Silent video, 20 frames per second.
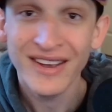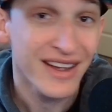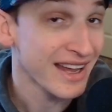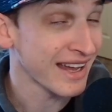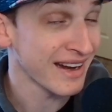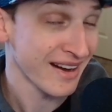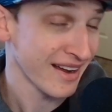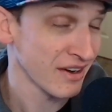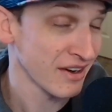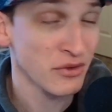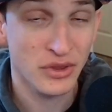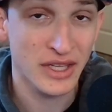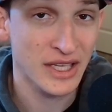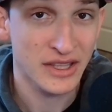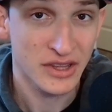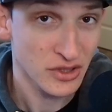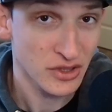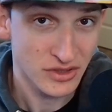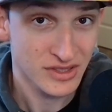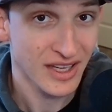And I don't
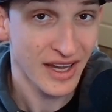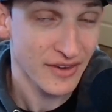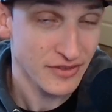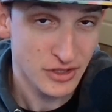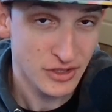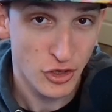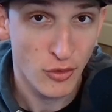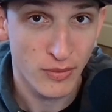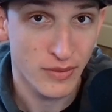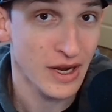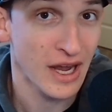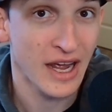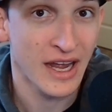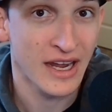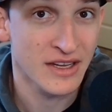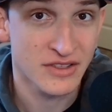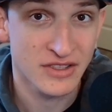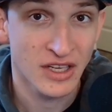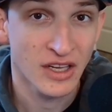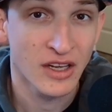think those live scope
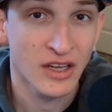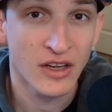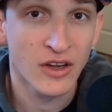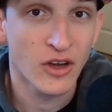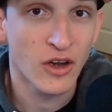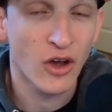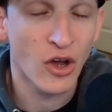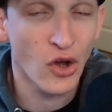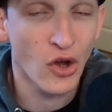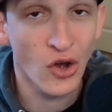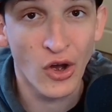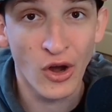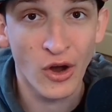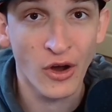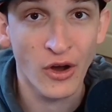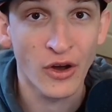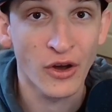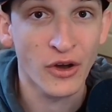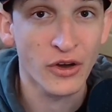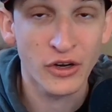guys
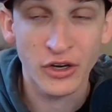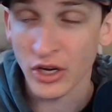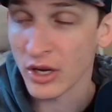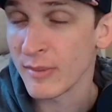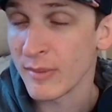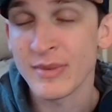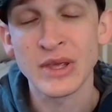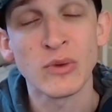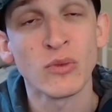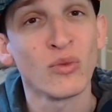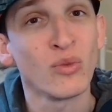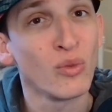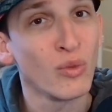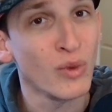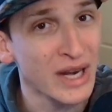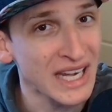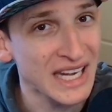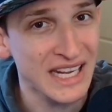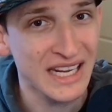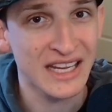are going to be
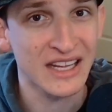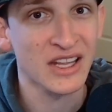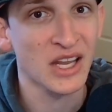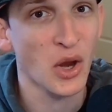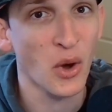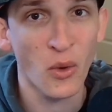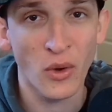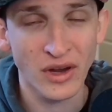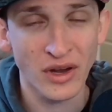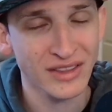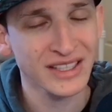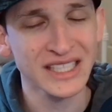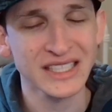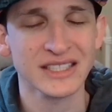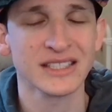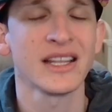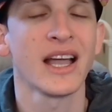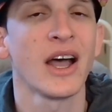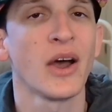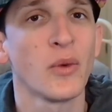winning it, or at
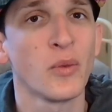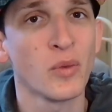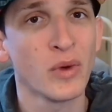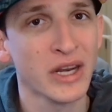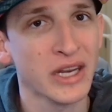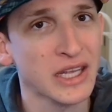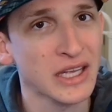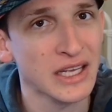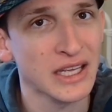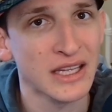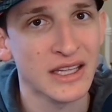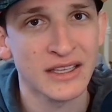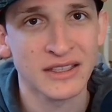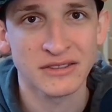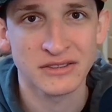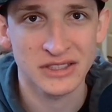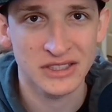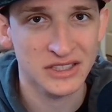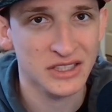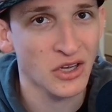least not winning it
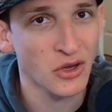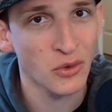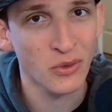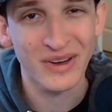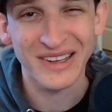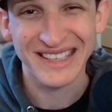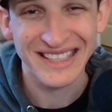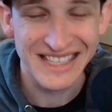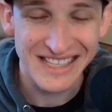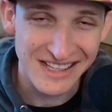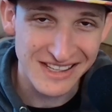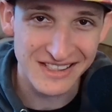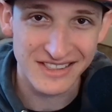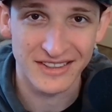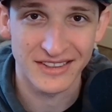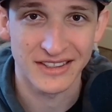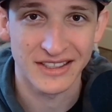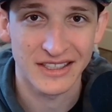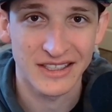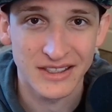so
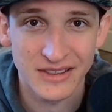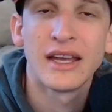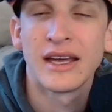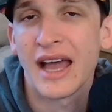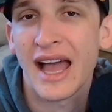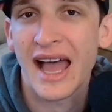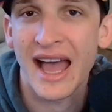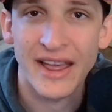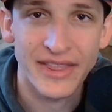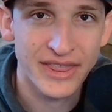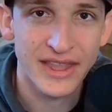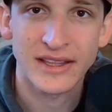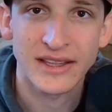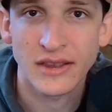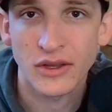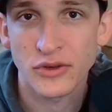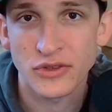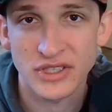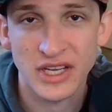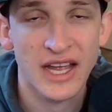easily. I think
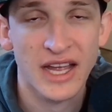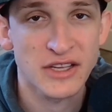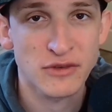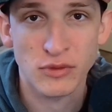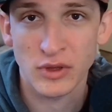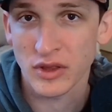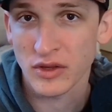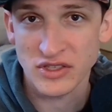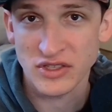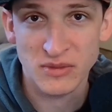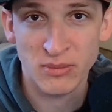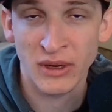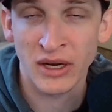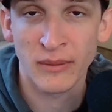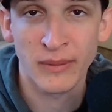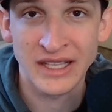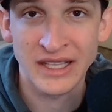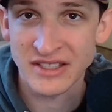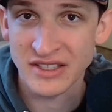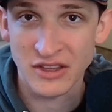those guys with those spinner
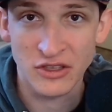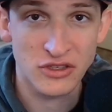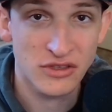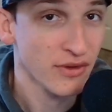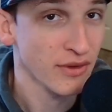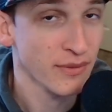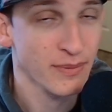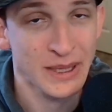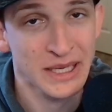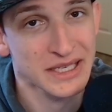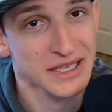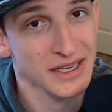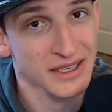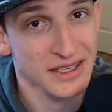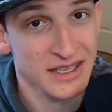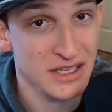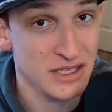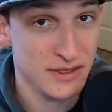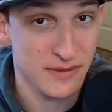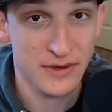baits and those flipping
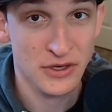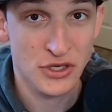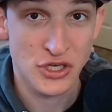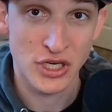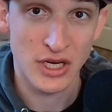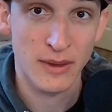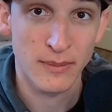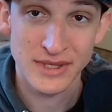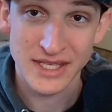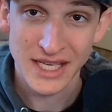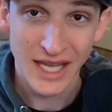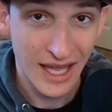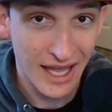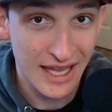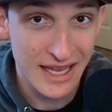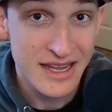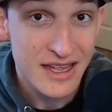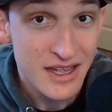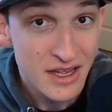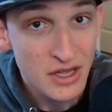techniques fishing up
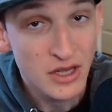tight